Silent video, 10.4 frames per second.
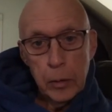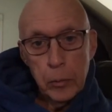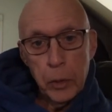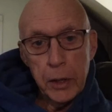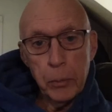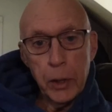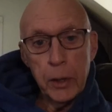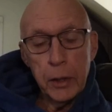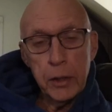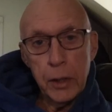but
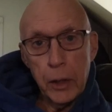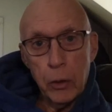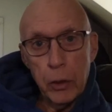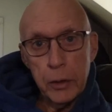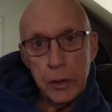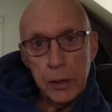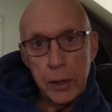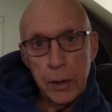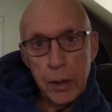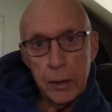it's not hard to
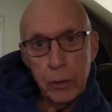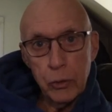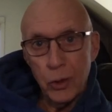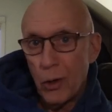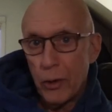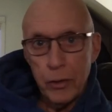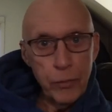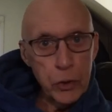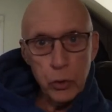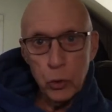see that those are
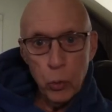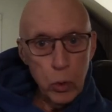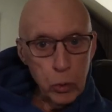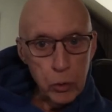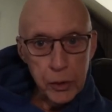artificial rules,